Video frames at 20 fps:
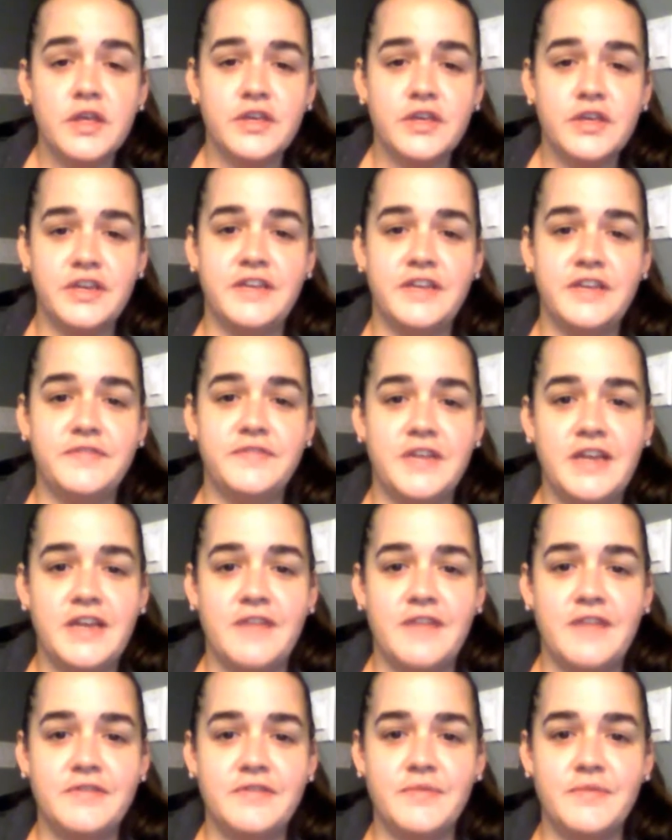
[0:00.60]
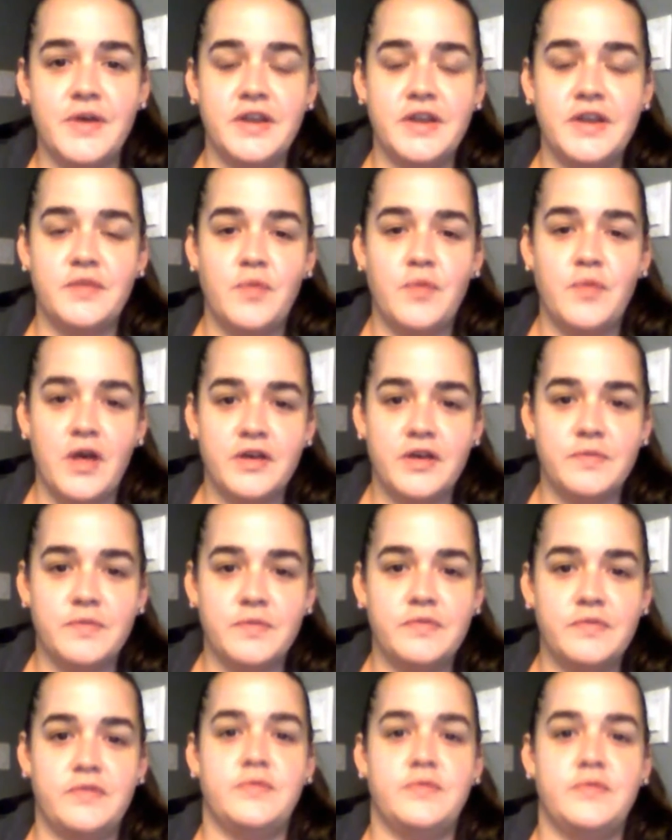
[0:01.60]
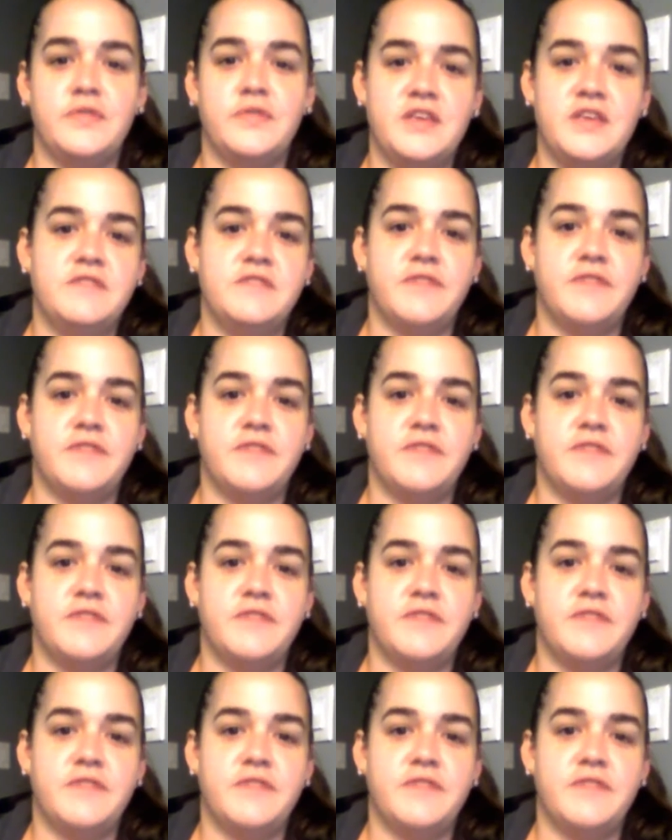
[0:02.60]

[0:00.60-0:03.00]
Good evening, everyone, and welcome to the